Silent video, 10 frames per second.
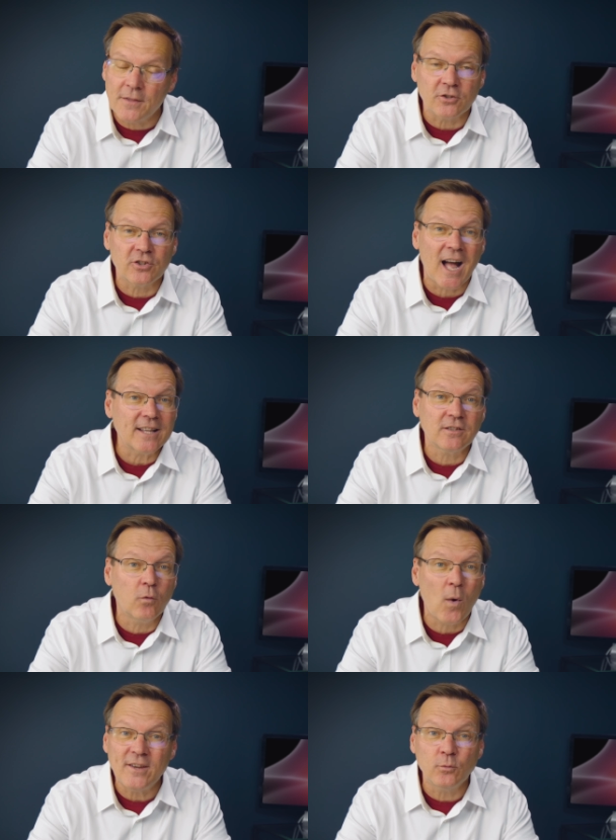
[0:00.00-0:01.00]
And there's lots
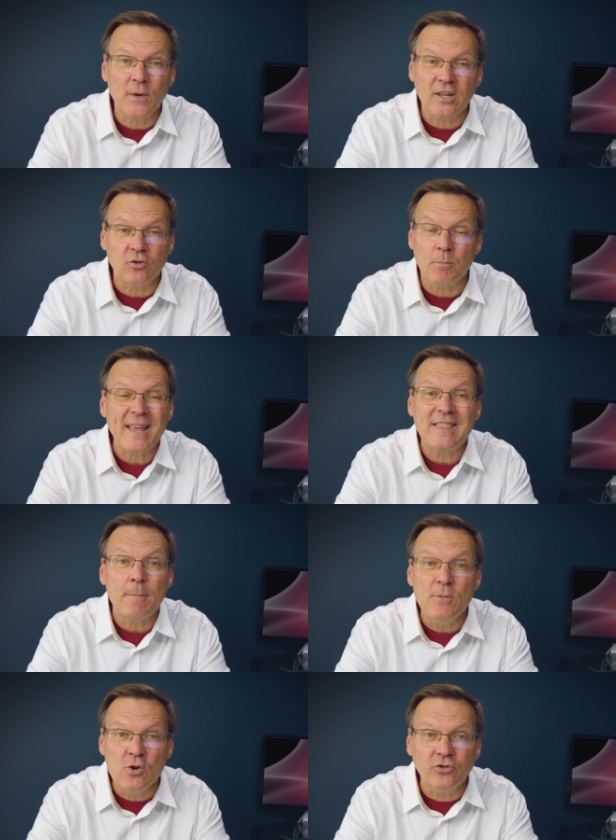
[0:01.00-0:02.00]
of ways we can make the
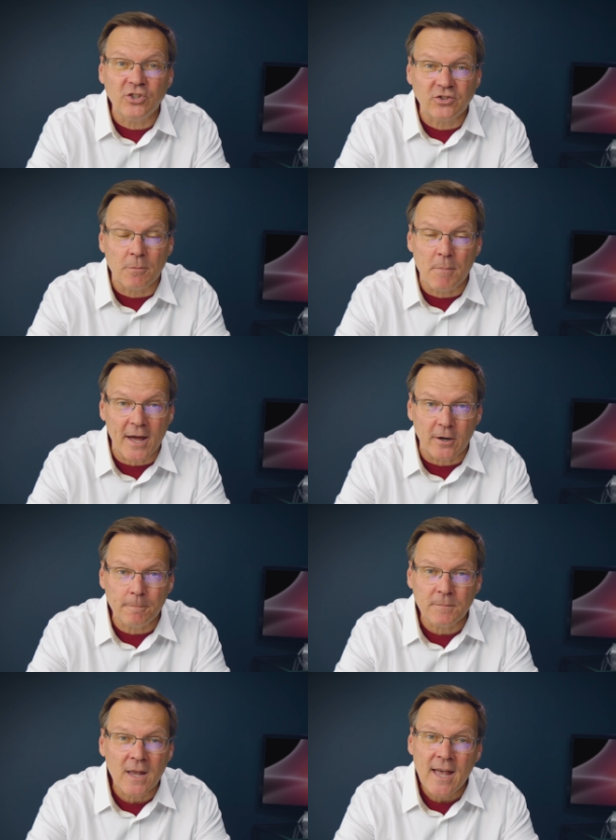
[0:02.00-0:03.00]
immune system
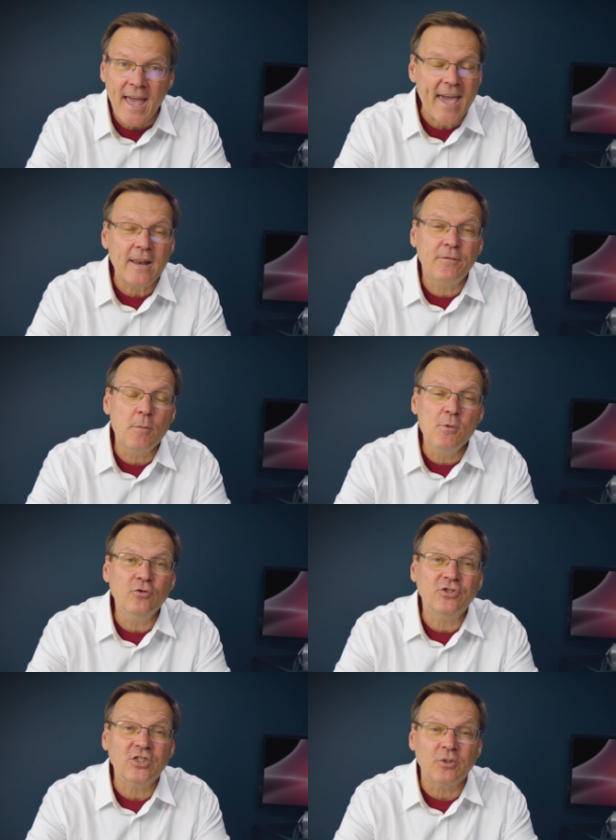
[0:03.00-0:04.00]
better. And if the
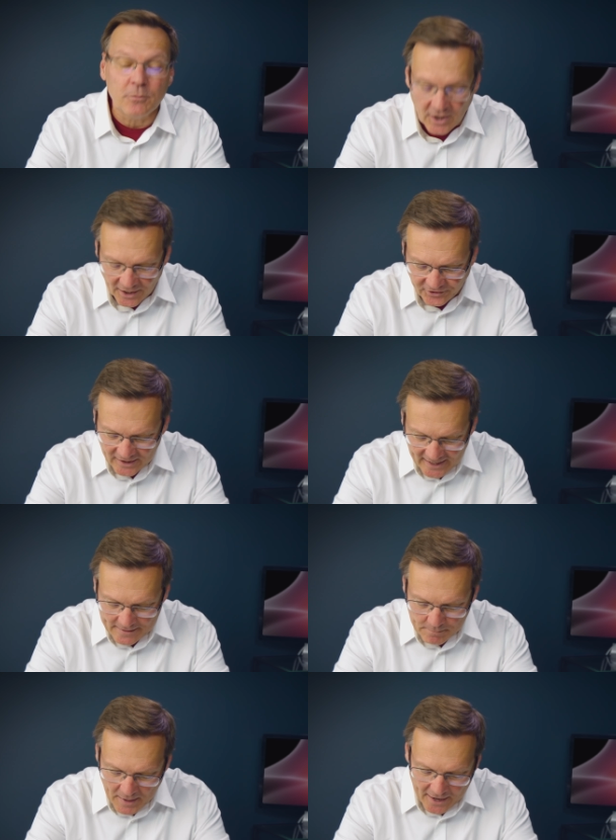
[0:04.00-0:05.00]
immune system doesn't
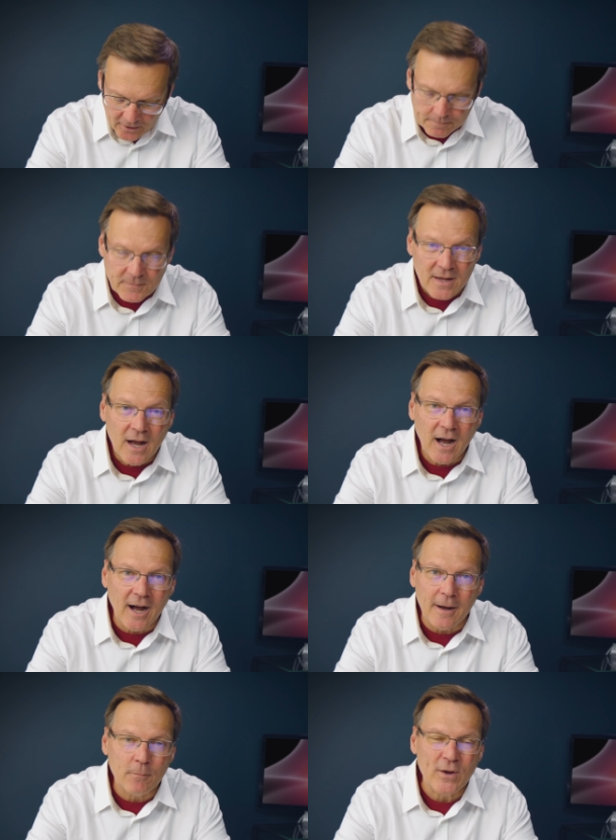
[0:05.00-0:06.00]
get better,
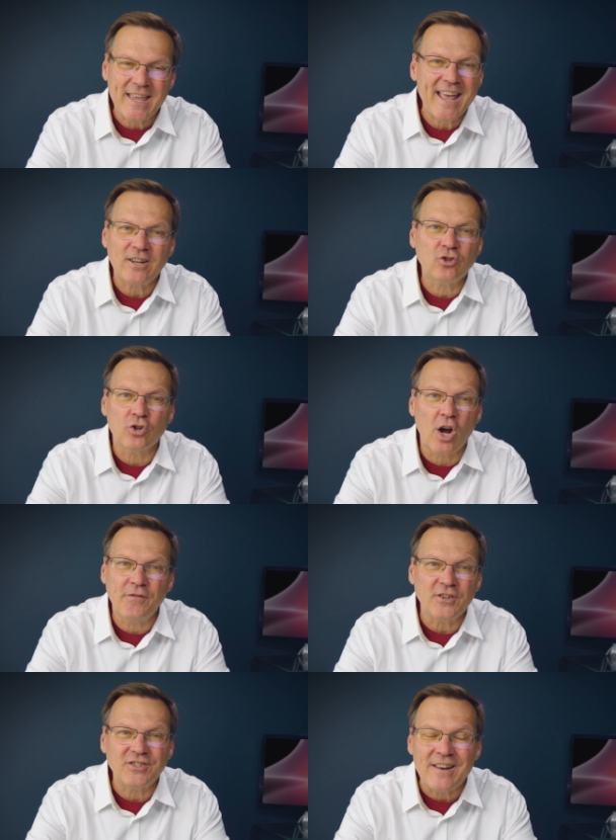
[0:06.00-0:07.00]
we can't turn
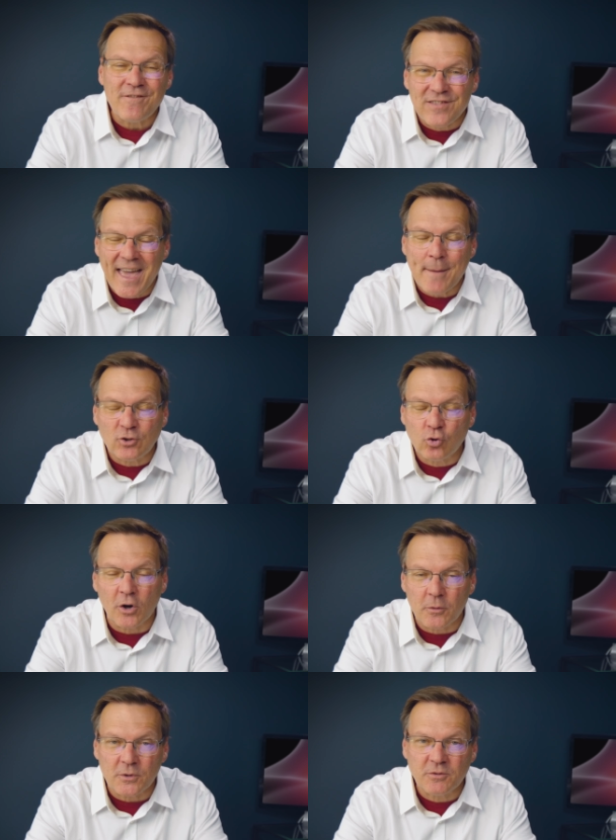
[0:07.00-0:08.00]
off this
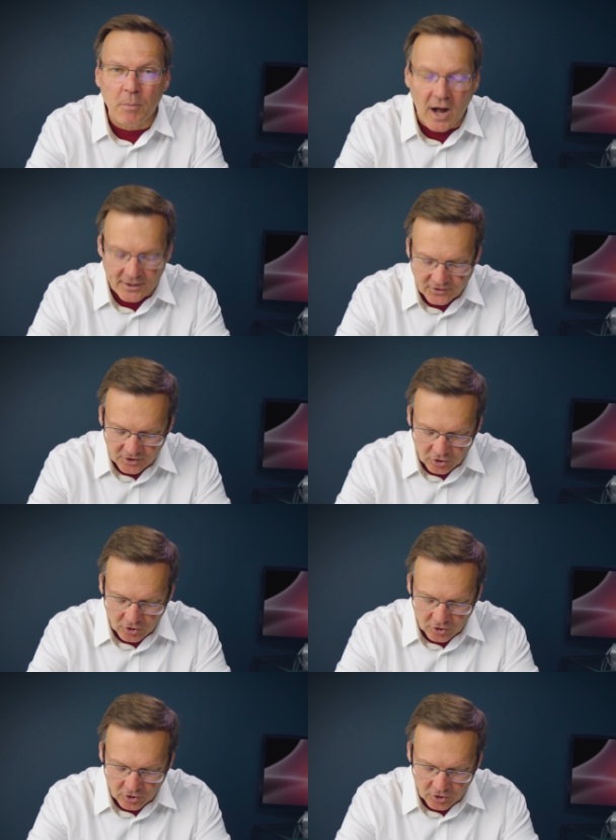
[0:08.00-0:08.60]
inflammatory response.